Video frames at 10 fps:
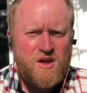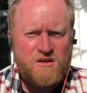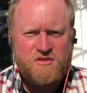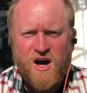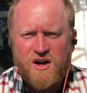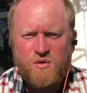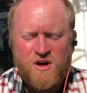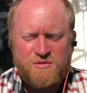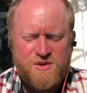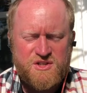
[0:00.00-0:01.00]
you've gotten
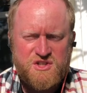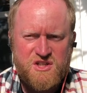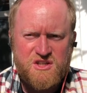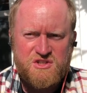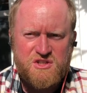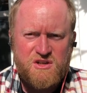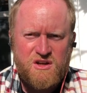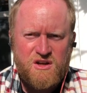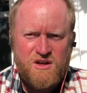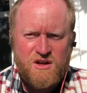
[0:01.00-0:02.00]
away from the disease,
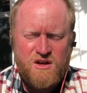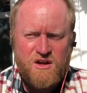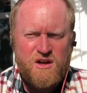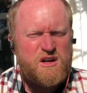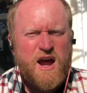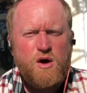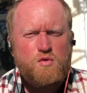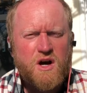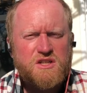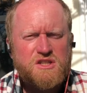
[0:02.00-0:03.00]
now
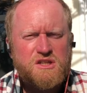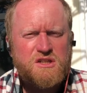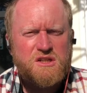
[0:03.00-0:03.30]
what?